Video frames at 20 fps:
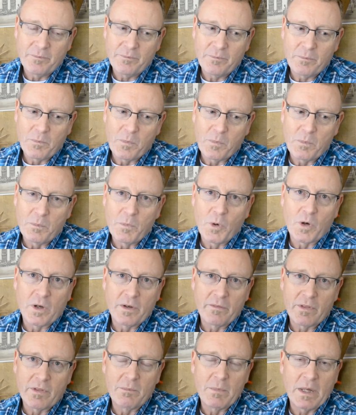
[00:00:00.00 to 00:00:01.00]
more
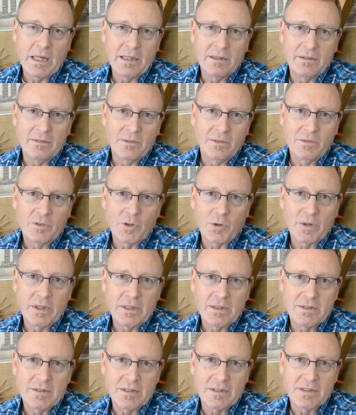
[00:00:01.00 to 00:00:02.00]
of the male
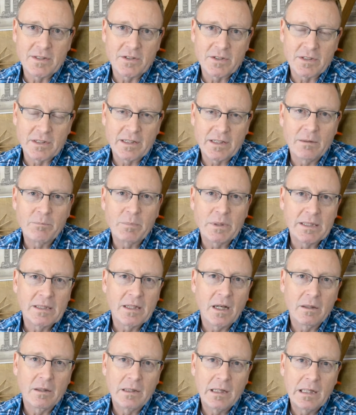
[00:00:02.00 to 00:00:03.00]
toys is there's a company
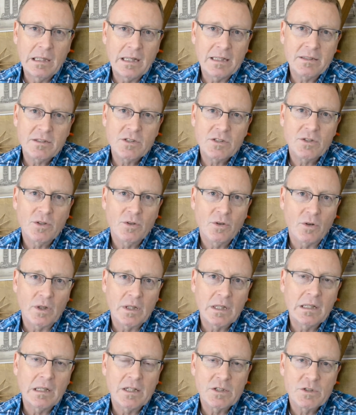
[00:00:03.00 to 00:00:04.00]
called Klutz or
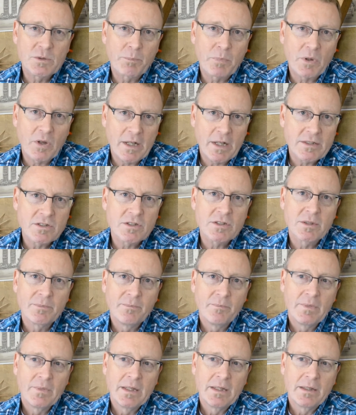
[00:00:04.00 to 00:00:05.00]
Klutz Press.
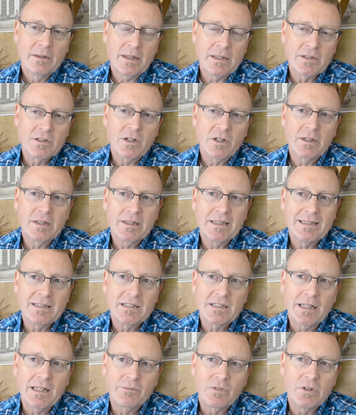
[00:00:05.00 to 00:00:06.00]
They started in
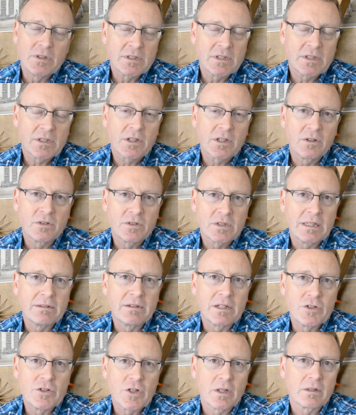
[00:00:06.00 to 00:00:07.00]
San Francisco
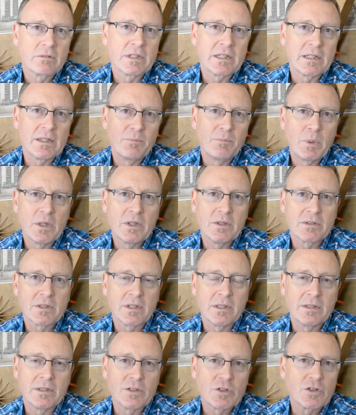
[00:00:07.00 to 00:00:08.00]
selling juggling balls
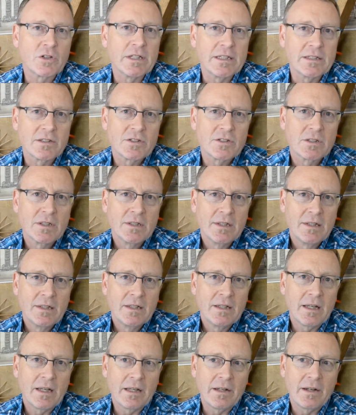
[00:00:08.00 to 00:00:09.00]
on the streets,
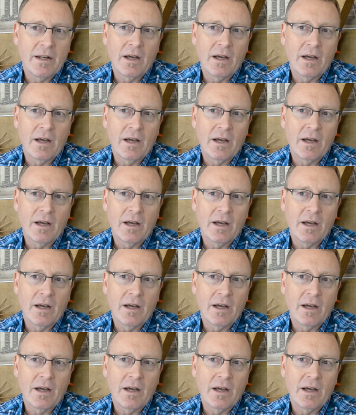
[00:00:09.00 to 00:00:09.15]
and